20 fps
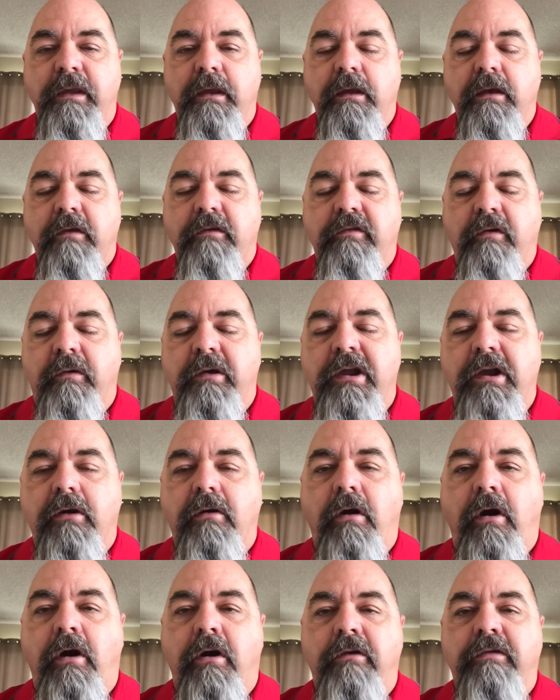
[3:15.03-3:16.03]
So here
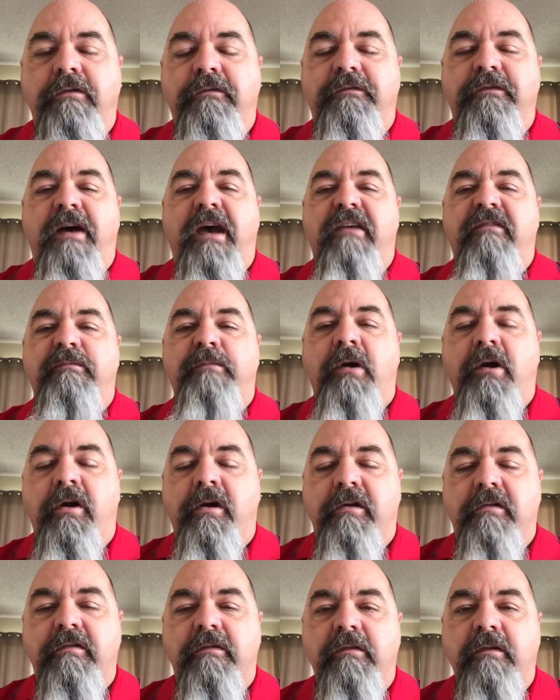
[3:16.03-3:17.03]
are the 5
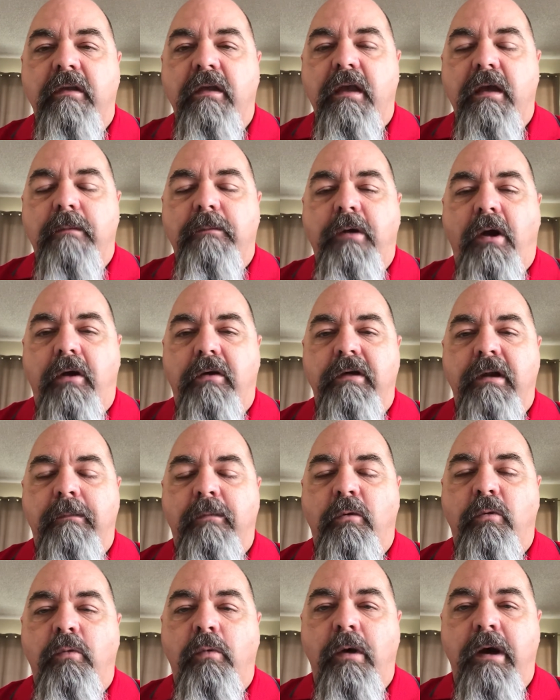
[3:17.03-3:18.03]
parts. Part number
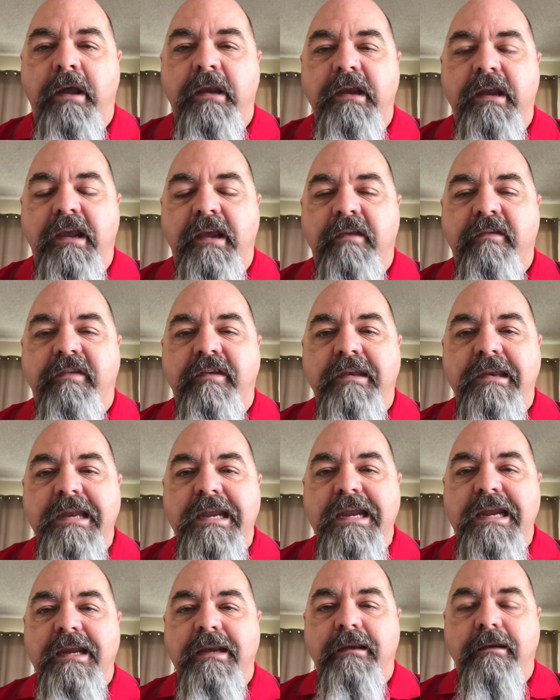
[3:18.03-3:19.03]
1 is
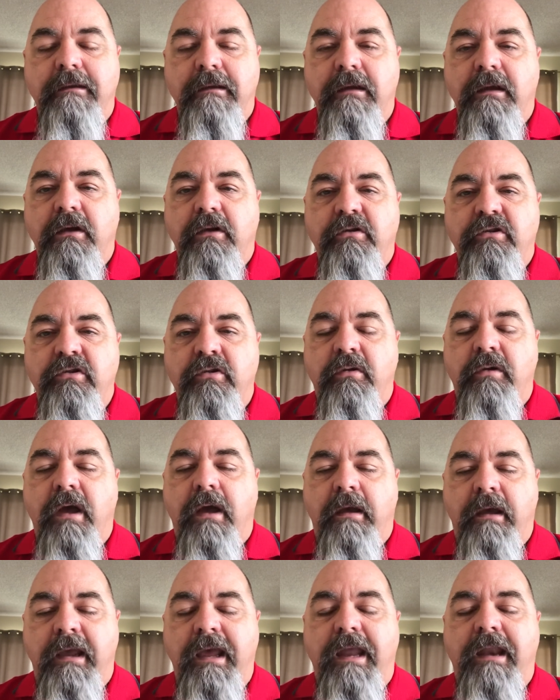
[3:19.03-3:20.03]
need. You got,
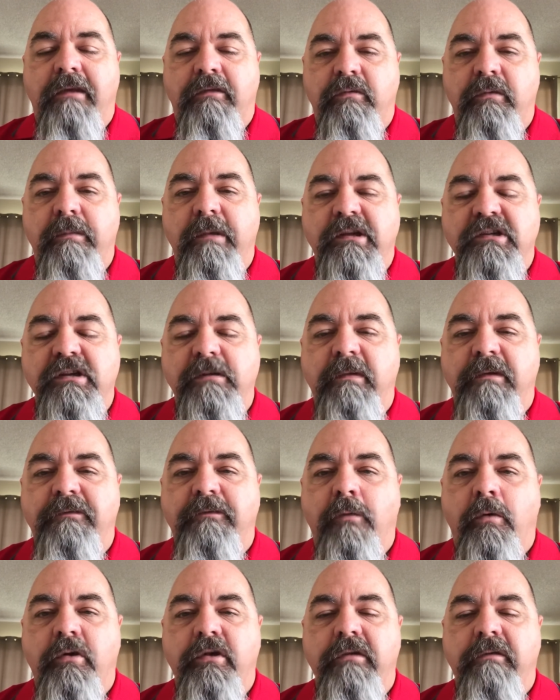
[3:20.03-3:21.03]
again, as we mentioned
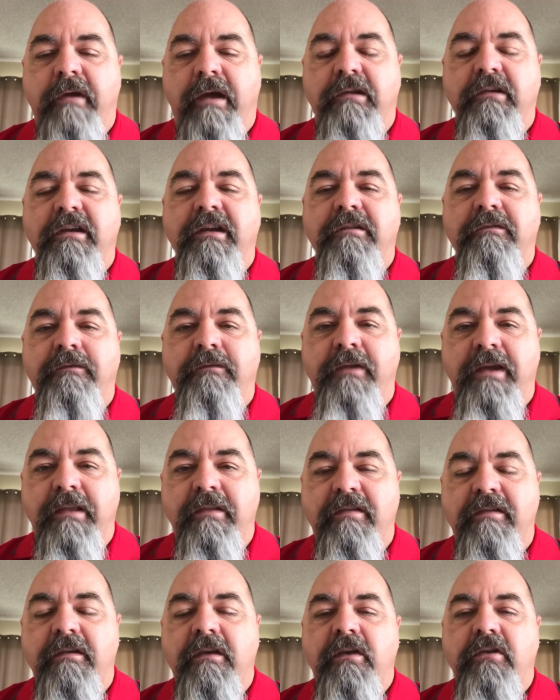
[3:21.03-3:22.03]
before, you got to
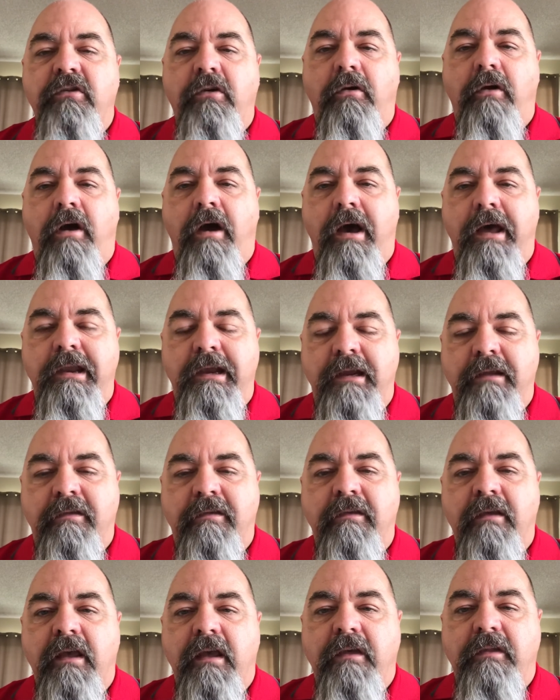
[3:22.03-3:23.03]
convince your
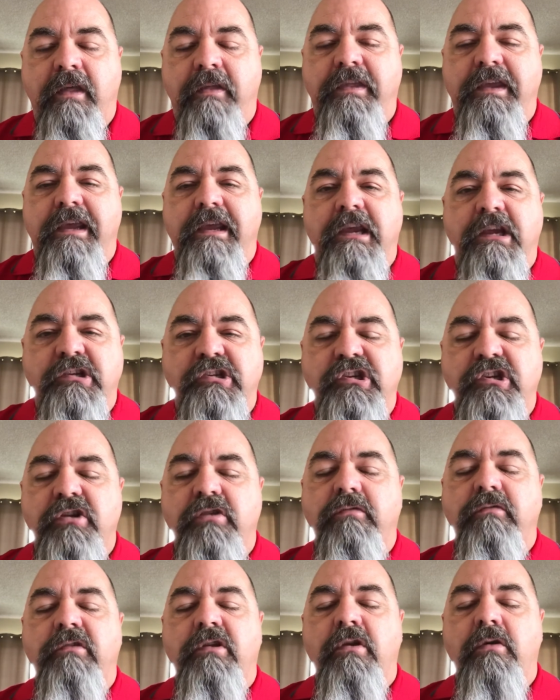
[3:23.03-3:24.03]
audience that the
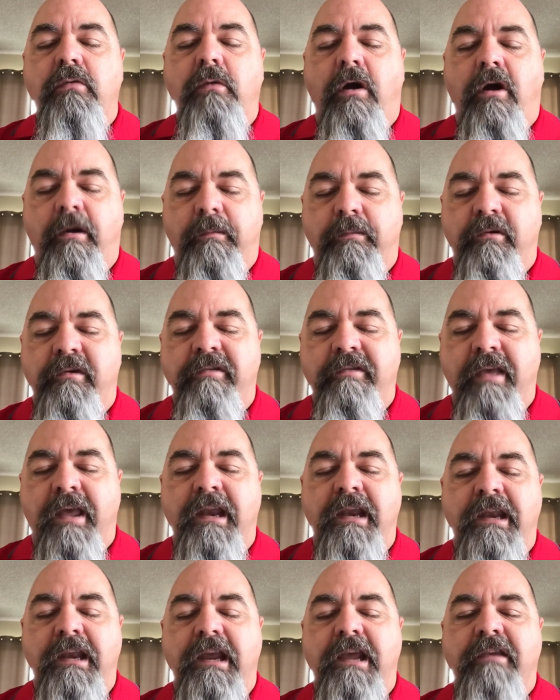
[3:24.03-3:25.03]
issue you are
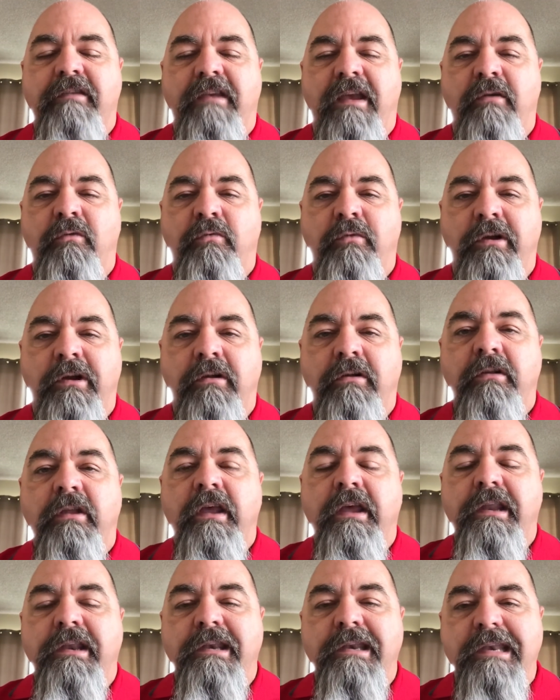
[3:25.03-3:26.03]
presenting is a real
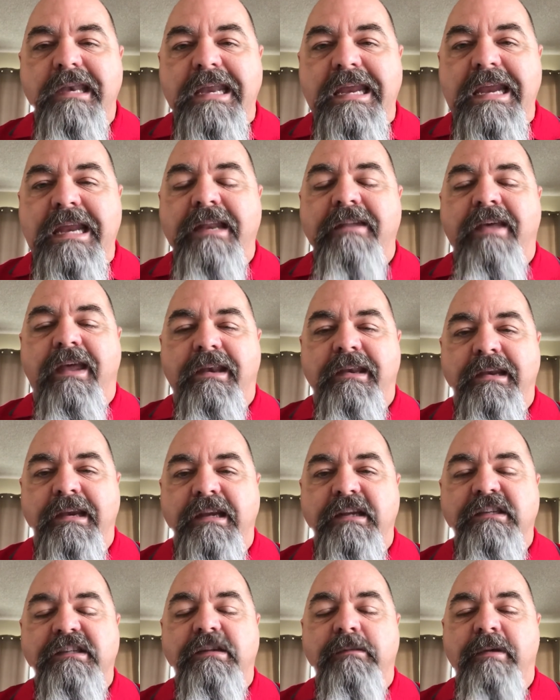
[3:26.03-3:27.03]
need that
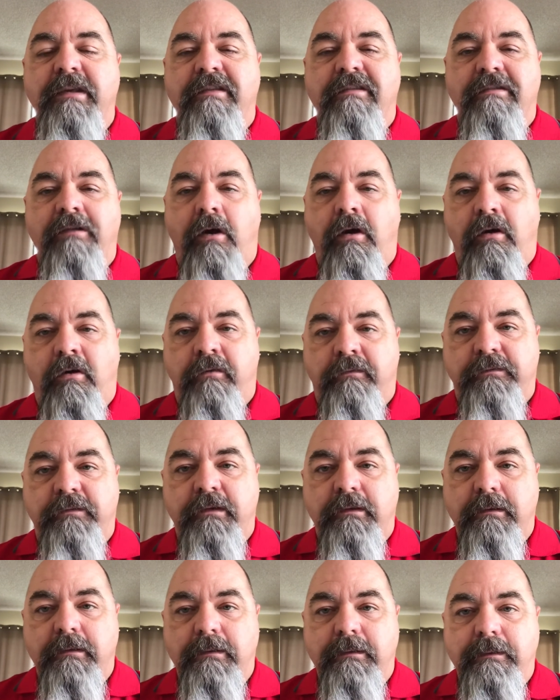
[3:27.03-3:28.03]
needs to be solved.
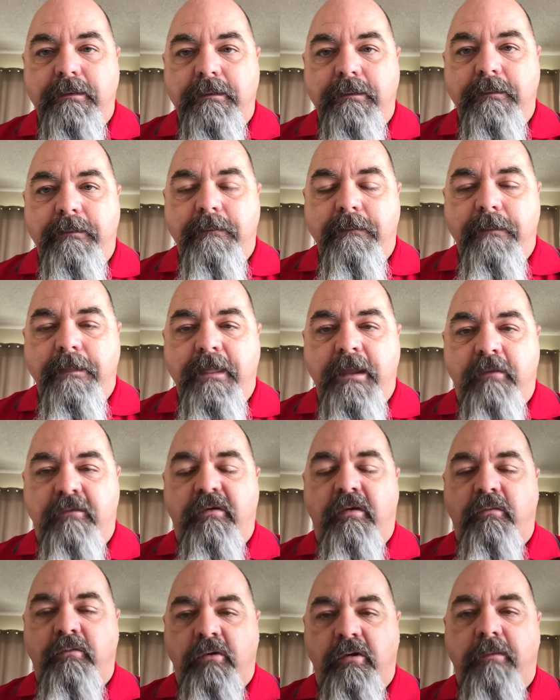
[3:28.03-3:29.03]
There's
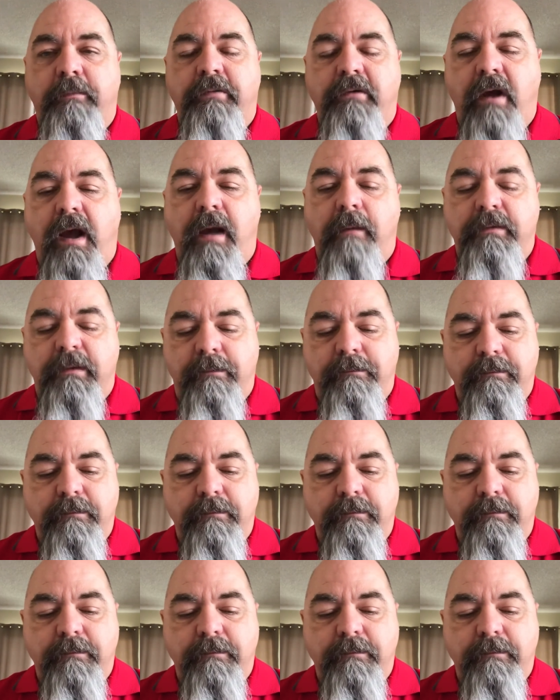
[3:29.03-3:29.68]
a real problem.